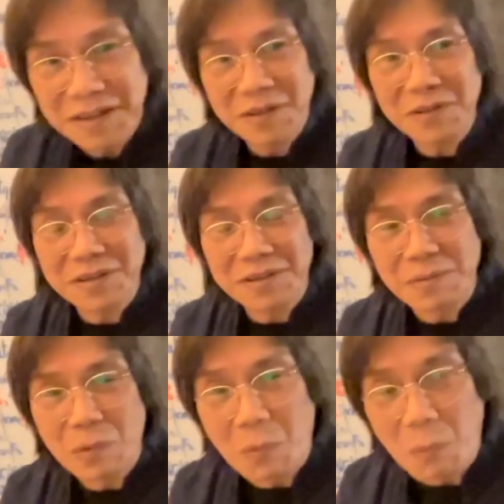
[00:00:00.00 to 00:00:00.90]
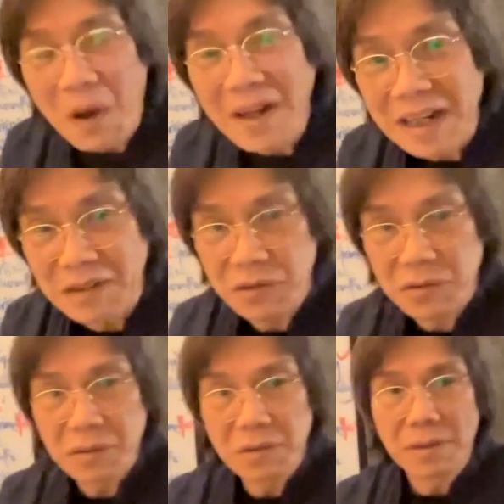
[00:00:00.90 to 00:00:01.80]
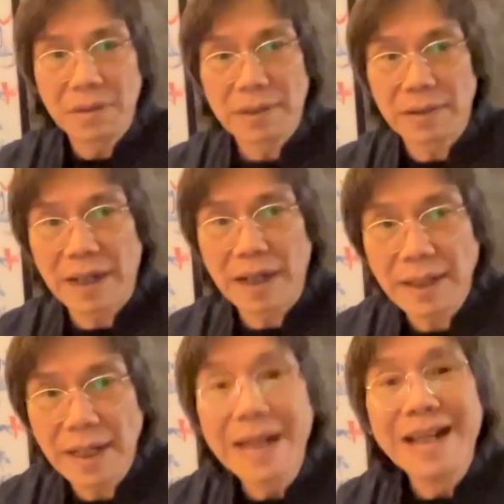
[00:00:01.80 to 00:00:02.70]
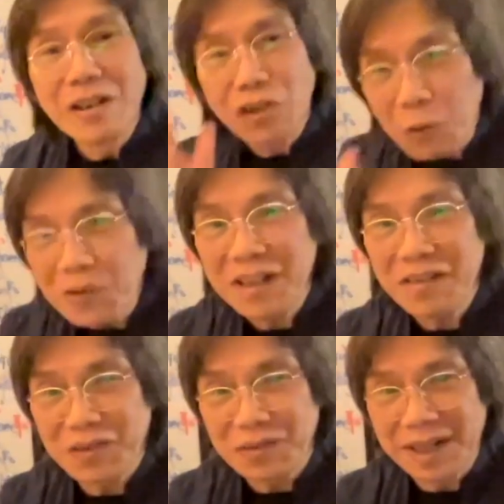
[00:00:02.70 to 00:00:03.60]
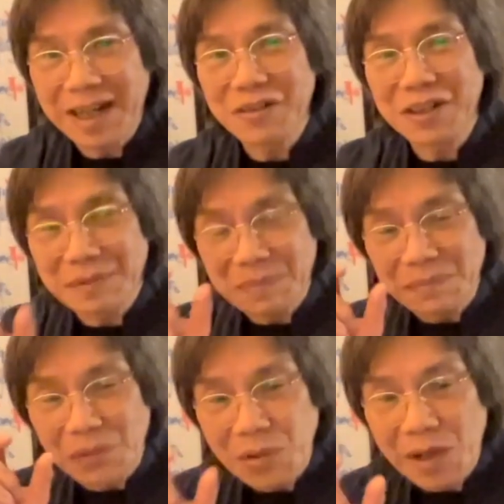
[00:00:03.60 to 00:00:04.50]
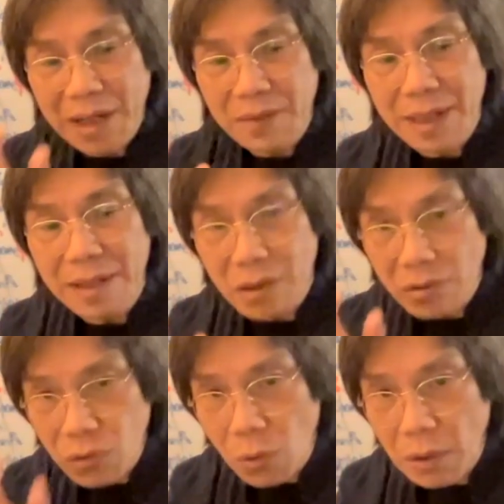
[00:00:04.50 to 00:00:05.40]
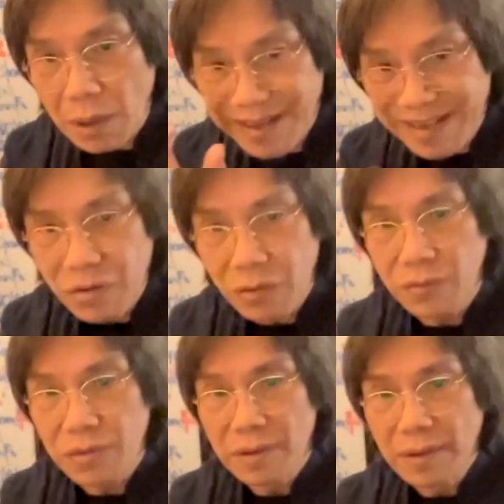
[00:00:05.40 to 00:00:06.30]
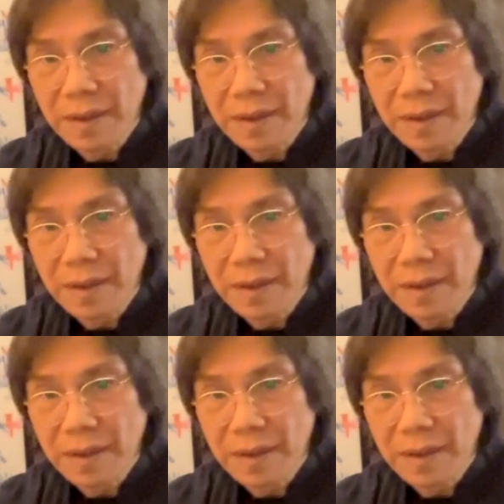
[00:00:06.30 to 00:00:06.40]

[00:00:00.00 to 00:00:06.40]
not 1 inch. Okay. Yeah. Short distance, actually, the more accurate is short distance.